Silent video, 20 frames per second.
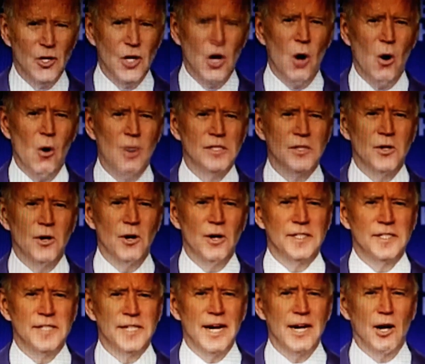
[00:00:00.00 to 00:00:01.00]
the Trump
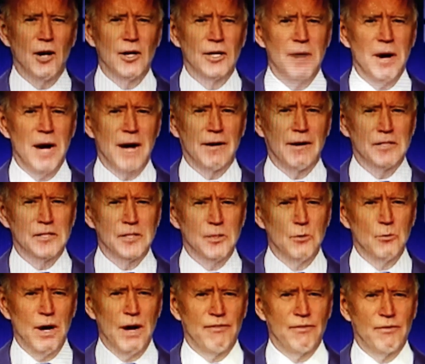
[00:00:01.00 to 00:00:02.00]
administration,
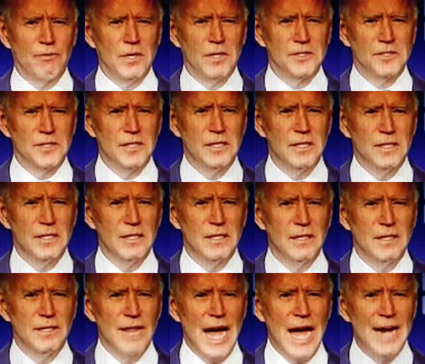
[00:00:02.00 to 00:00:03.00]
millions
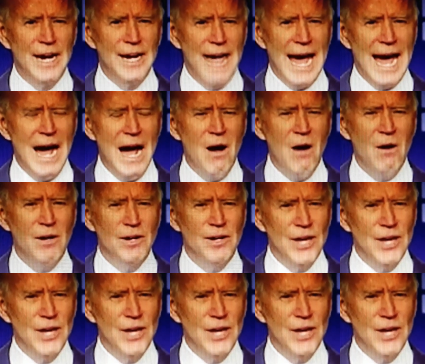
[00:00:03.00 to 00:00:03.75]
and millions of